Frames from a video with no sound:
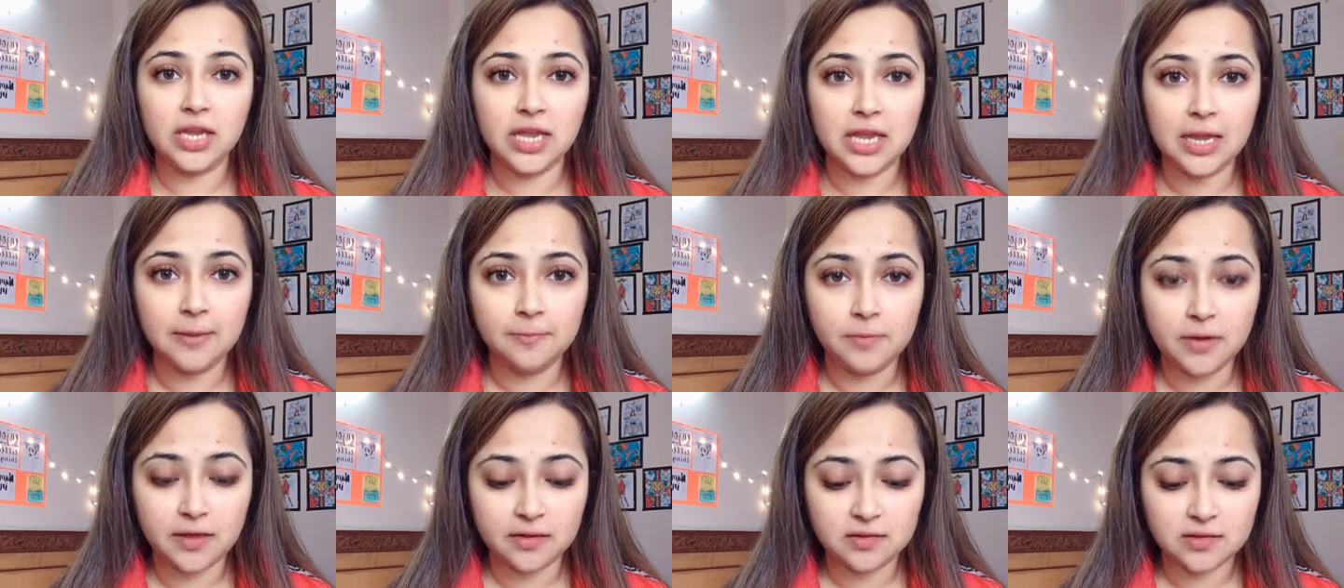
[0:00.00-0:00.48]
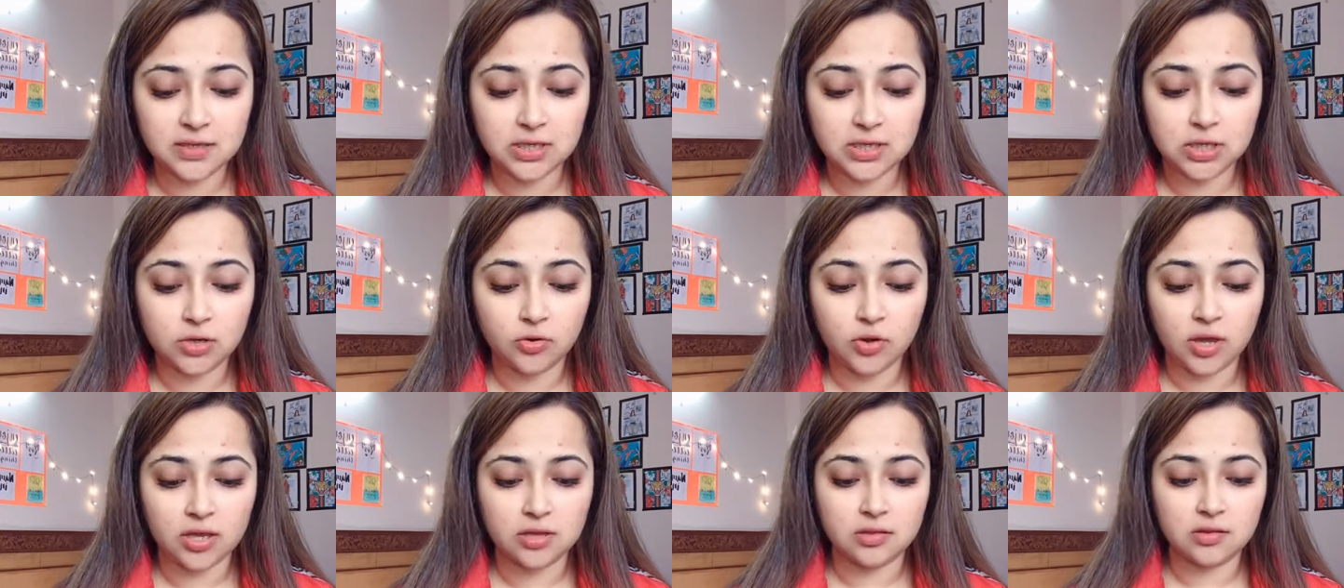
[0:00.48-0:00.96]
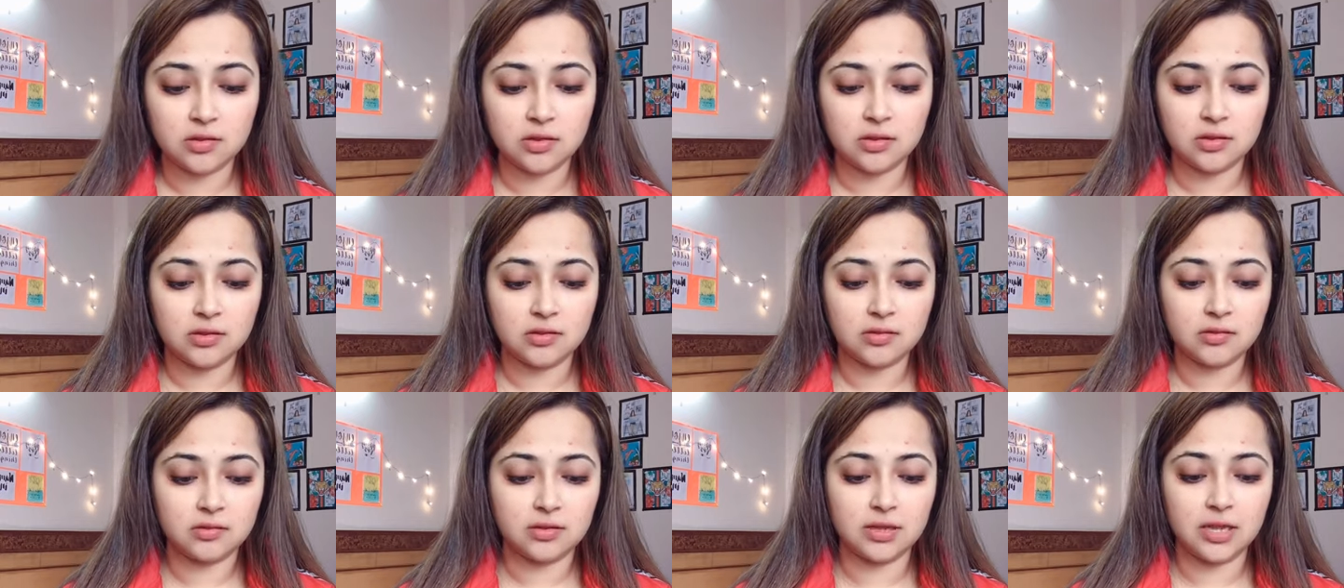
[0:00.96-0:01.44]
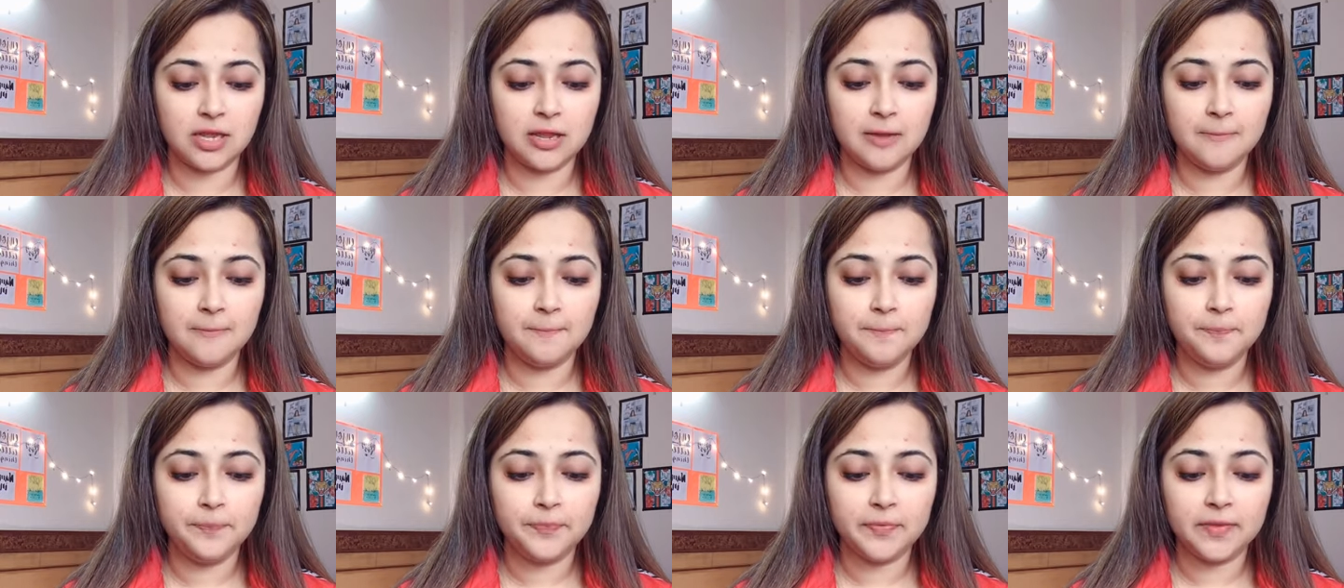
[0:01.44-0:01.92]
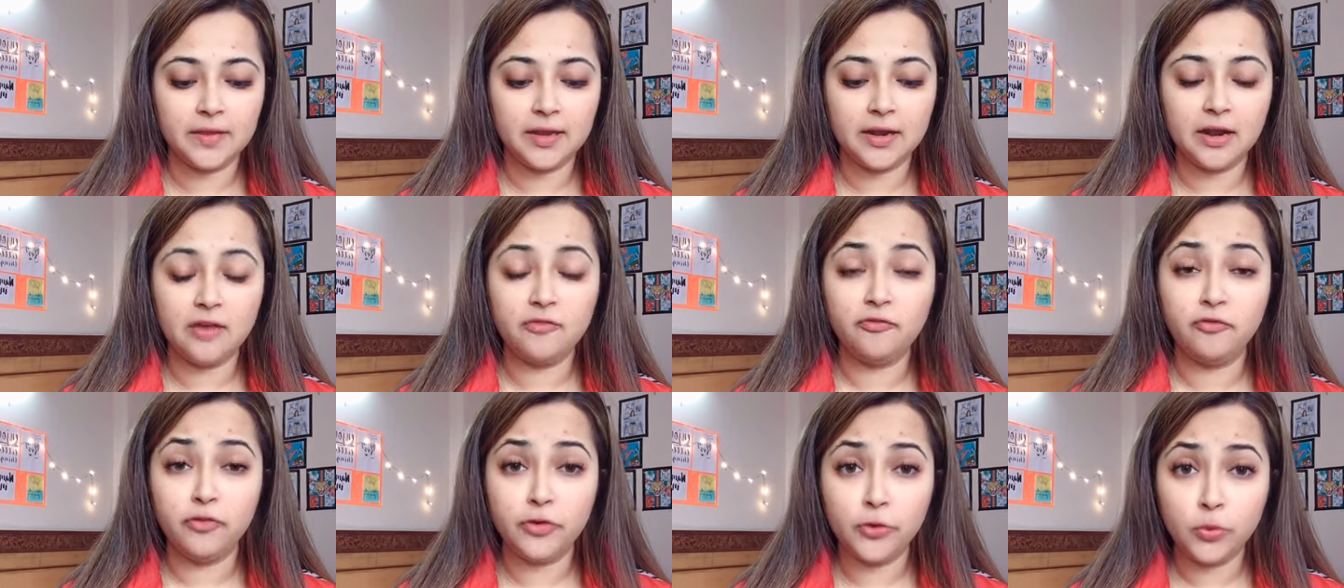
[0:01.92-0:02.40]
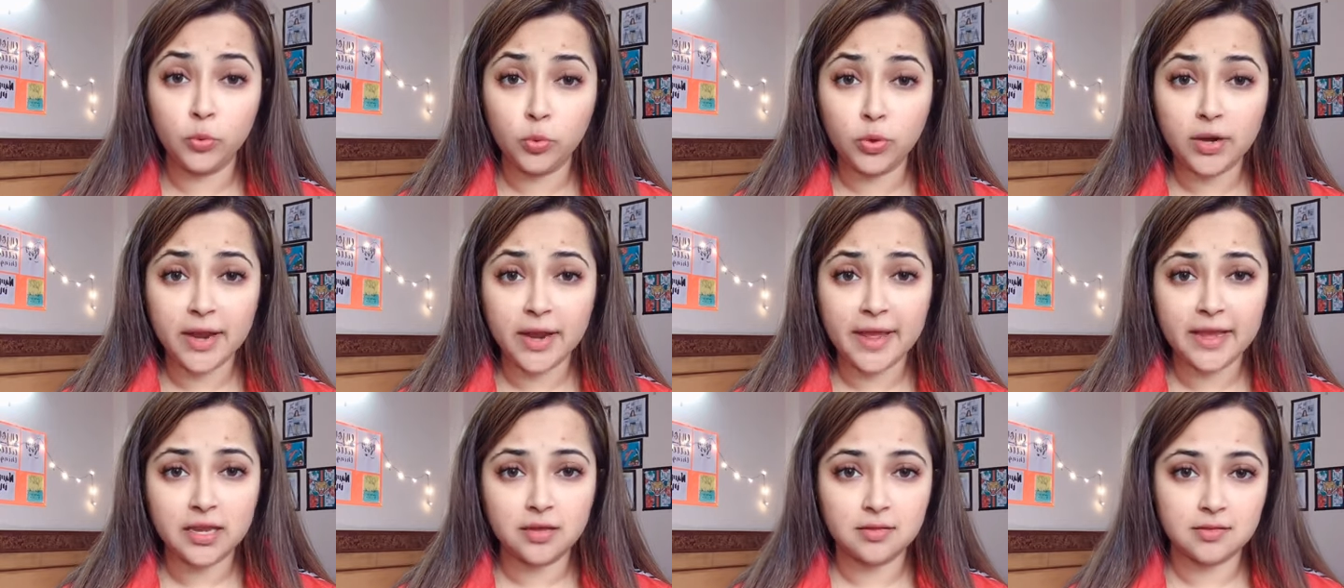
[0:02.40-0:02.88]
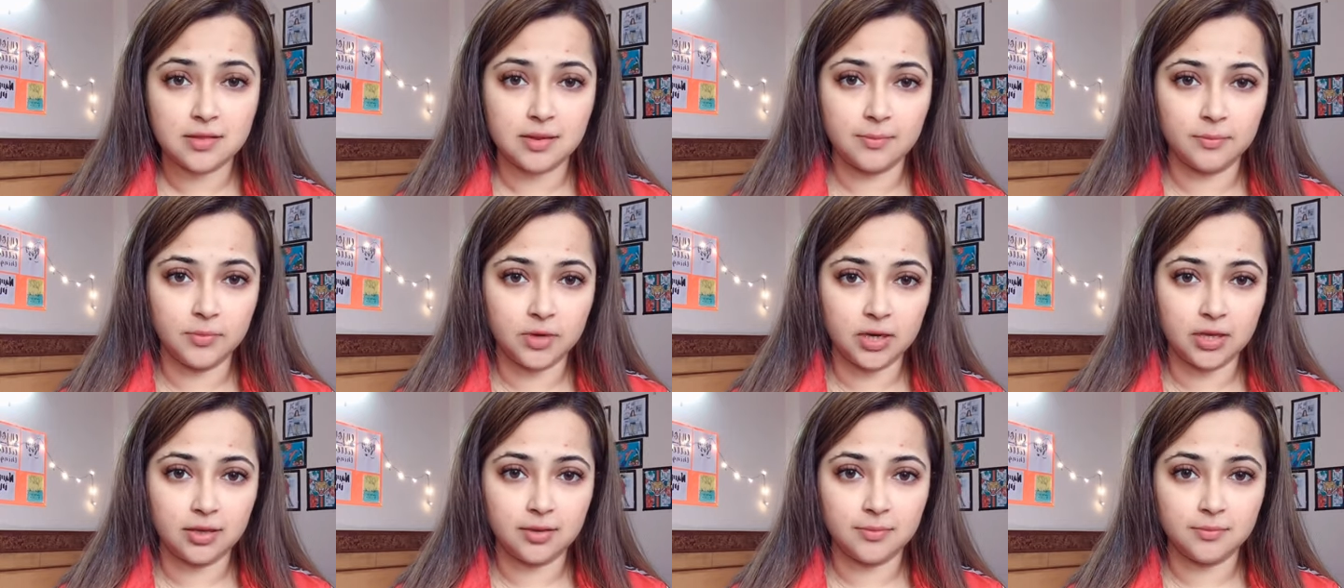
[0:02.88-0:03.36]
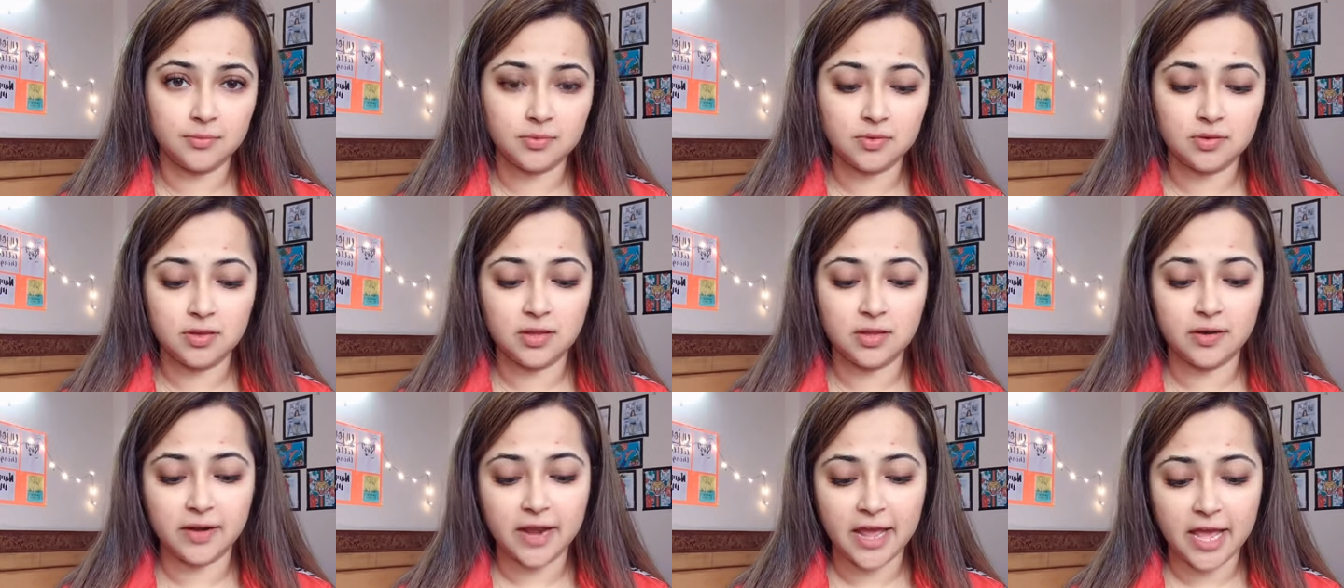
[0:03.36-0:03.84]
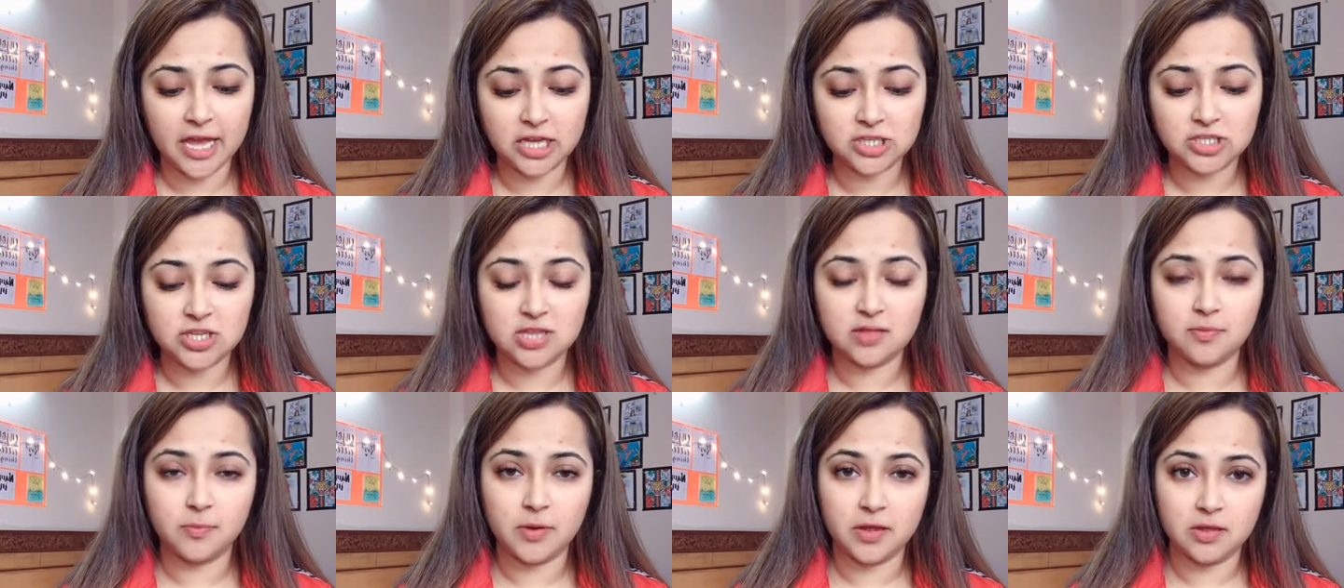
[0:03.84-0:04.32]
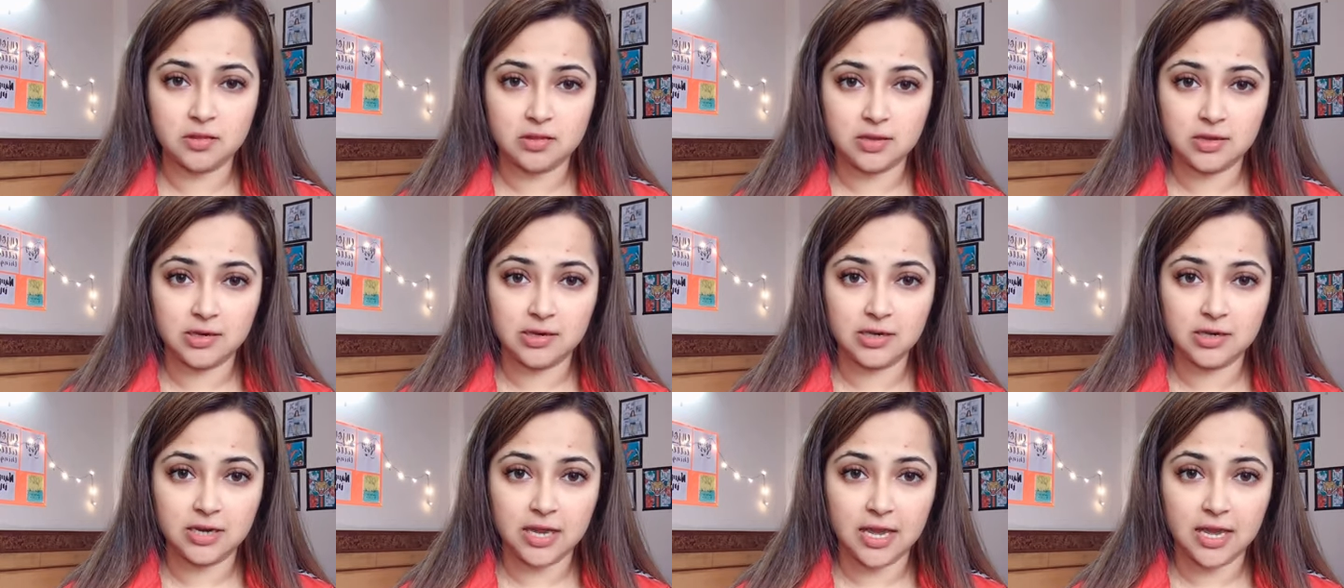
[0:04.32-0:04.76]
aplastic crisis, there are flu-like symptoms, the rash is present,